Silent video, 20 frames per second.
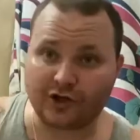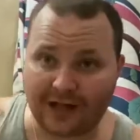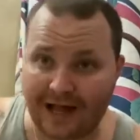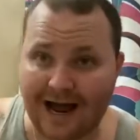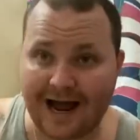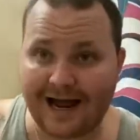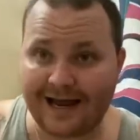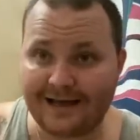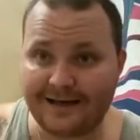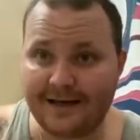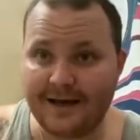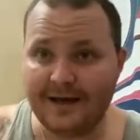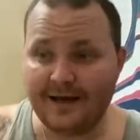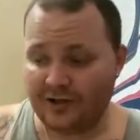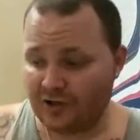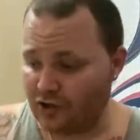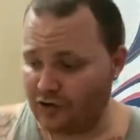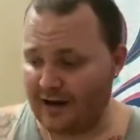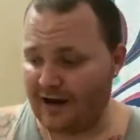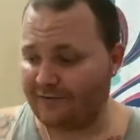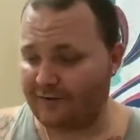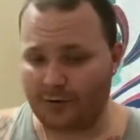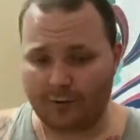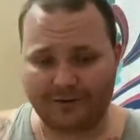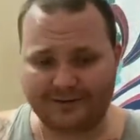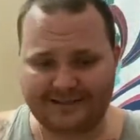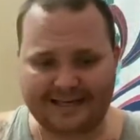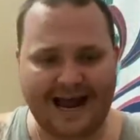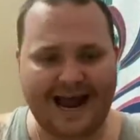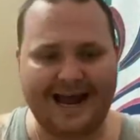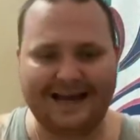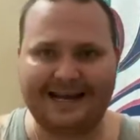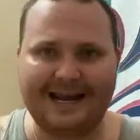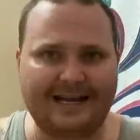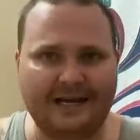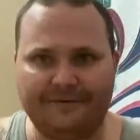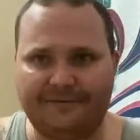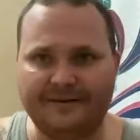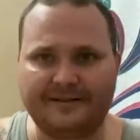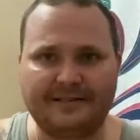line. You never would tie,
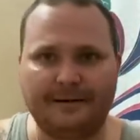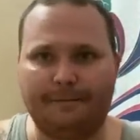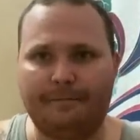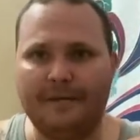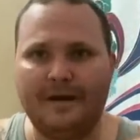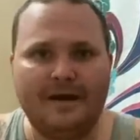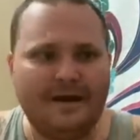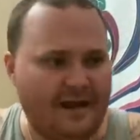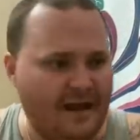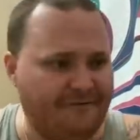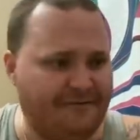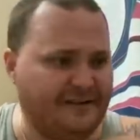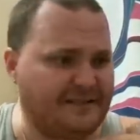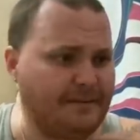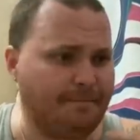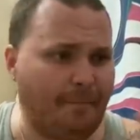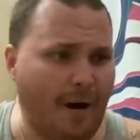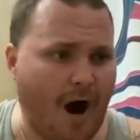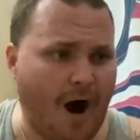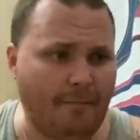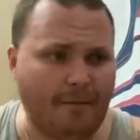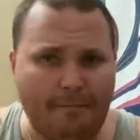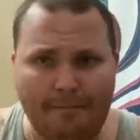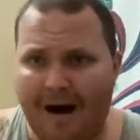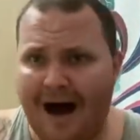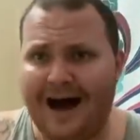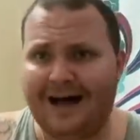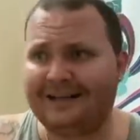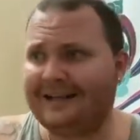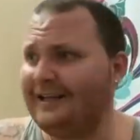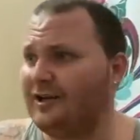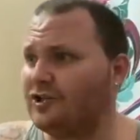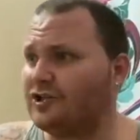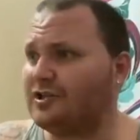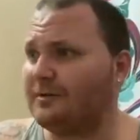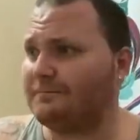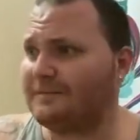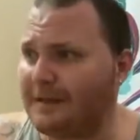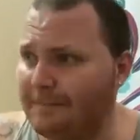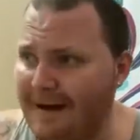like, if it's a bomb of Molly or
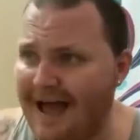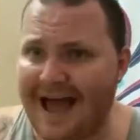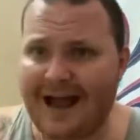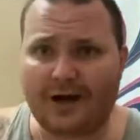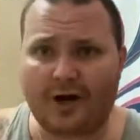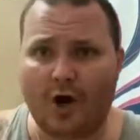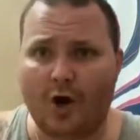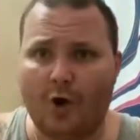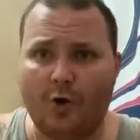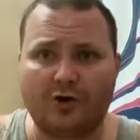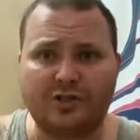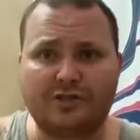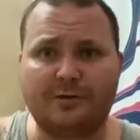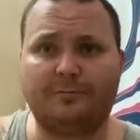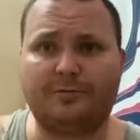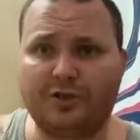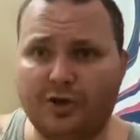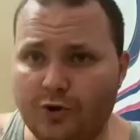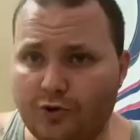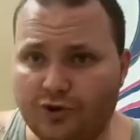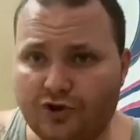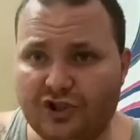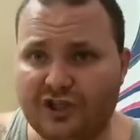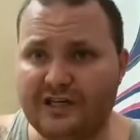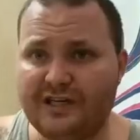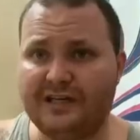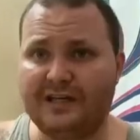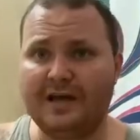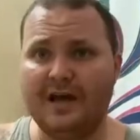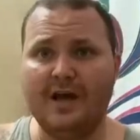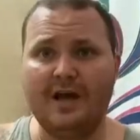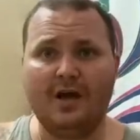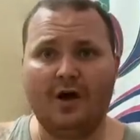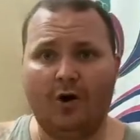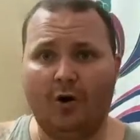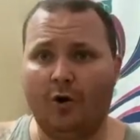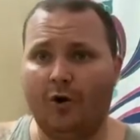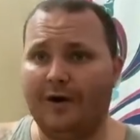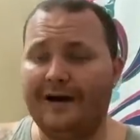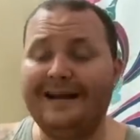some tobacco or some Tunchi
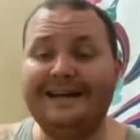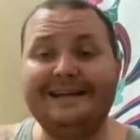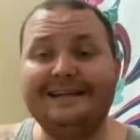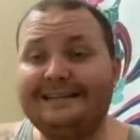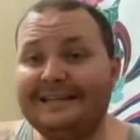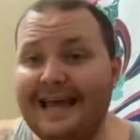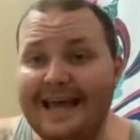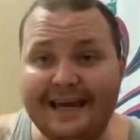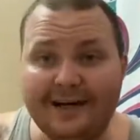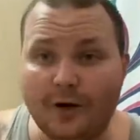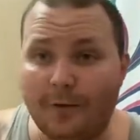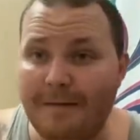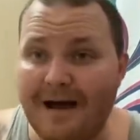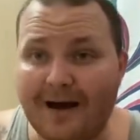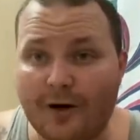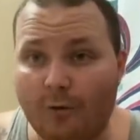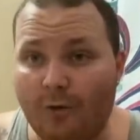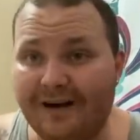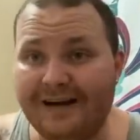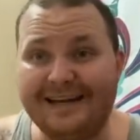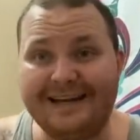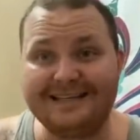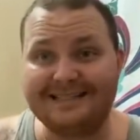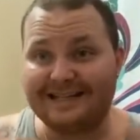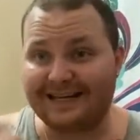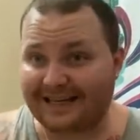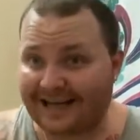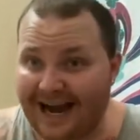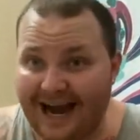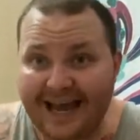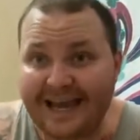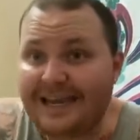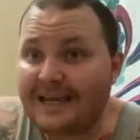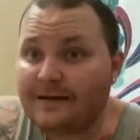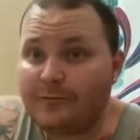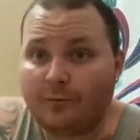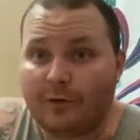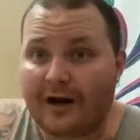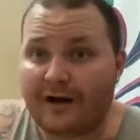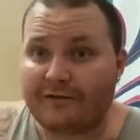or anything, no matter what it is, a
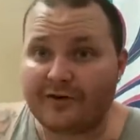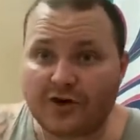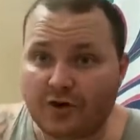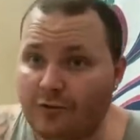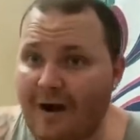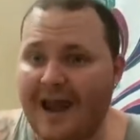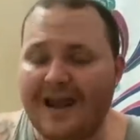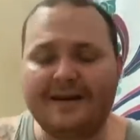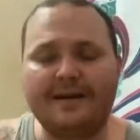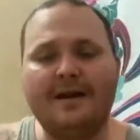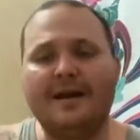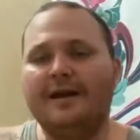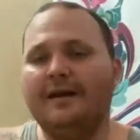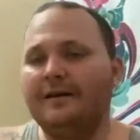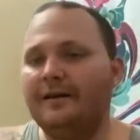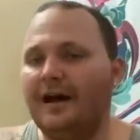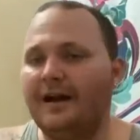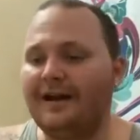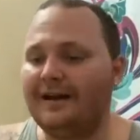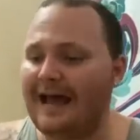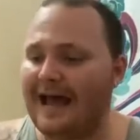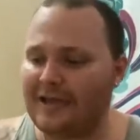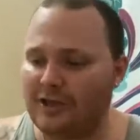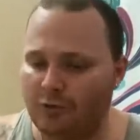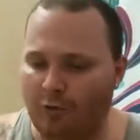kite, whatever you're writing, none of that.